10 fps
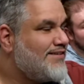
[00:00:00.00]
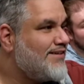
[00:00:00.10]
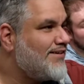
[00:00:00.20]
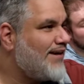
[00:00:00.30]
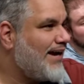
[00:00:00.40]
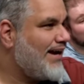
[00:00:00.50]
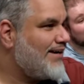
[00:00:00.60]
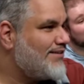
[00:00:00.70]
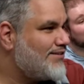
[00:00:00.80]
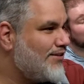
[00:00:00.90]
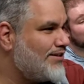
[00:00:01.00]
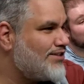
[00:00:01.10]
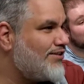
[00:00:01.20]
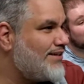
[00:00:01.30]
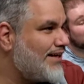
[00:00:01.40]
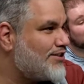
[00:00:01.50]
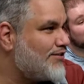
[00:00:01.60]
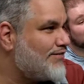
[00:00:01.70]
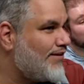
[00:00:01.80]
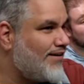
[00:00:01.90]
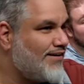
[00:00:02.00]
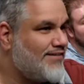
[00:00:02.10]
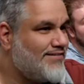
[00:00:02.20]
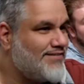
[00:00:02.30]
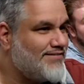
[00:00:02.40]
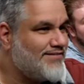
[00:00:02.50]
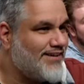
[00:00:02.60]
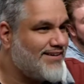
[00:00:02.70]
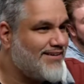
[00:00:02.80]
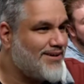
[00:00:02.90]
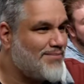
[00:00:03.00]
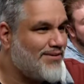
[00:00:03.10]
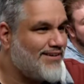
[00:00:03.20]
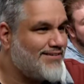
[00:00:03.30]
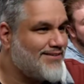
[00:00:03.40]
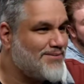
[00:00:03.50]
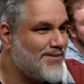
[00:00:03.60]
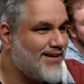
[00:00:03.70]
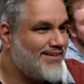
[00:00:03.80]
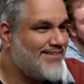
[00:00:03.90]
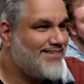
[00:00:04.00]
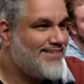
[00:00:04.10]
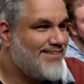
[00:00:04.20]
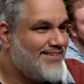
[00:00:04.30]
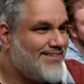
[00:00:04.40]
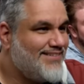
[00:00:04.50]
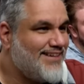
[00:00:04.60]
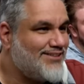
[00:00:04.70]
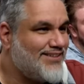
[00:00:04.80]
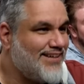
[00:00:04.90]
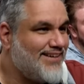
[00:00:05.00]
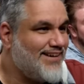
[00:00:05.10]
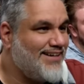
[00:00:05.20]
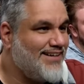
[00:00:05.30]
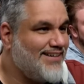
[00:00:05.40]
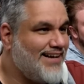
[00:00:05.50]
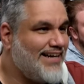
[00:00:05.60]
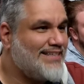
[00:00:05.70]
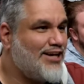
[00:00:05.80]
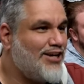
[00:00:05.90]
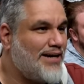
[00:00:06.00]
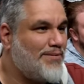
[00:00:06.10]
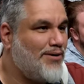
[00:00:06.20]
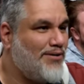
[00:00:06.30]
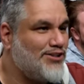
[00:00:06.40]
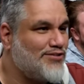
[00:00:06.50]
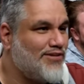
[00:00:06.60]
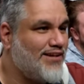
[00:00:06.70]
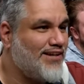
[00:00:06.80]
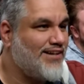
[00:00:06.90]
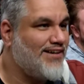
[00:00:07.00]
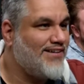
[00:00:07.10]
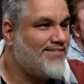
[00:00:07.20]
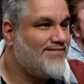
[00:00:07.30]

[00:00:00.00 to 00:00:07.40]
Okay, mm. so this is our deck so far. Fuck, now I gotta pull these cards back to actually get an idea. I guess I could have kept Coalition Relic in there, huh?